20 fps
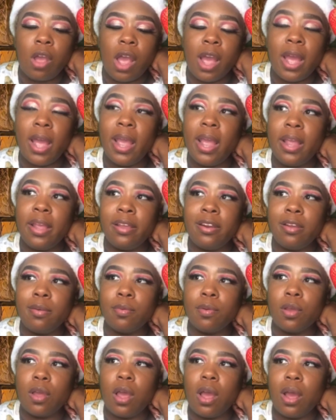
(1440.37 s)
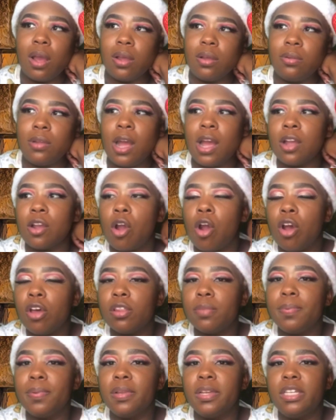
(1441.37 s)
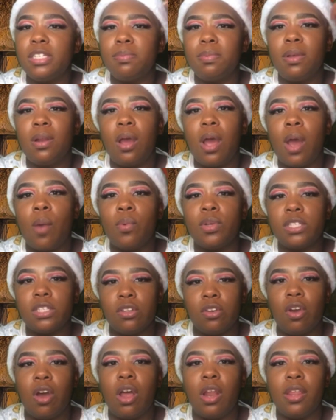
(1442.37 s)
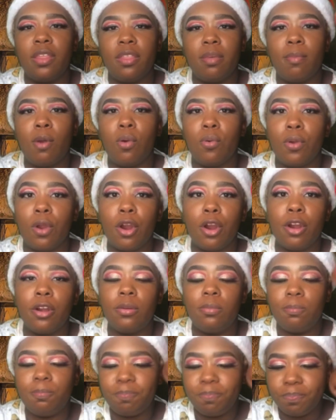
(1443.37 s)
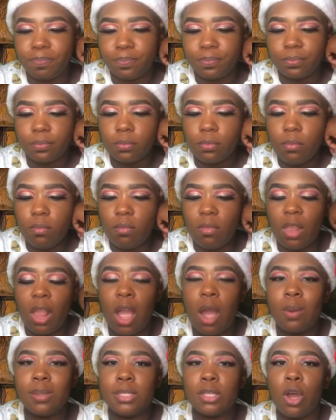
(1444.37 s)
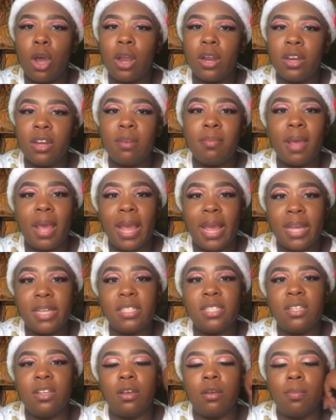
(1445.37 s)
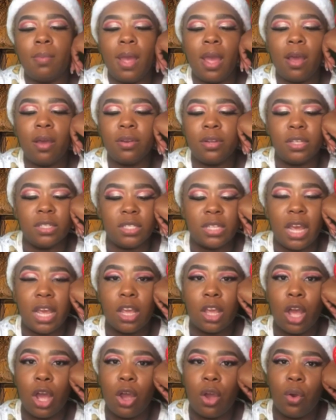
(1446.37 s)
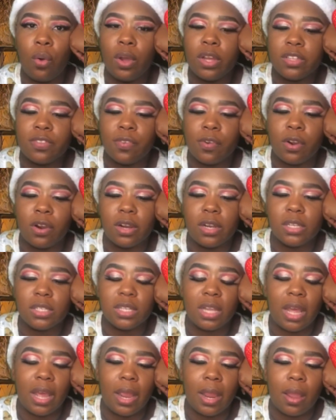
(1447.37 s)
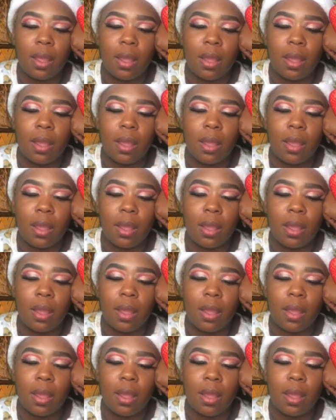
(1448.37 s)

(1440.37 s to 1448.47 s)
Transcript: had ended up, I called the police, but I wasn't calling them on her. I was calling them to ask them how does that go as far as like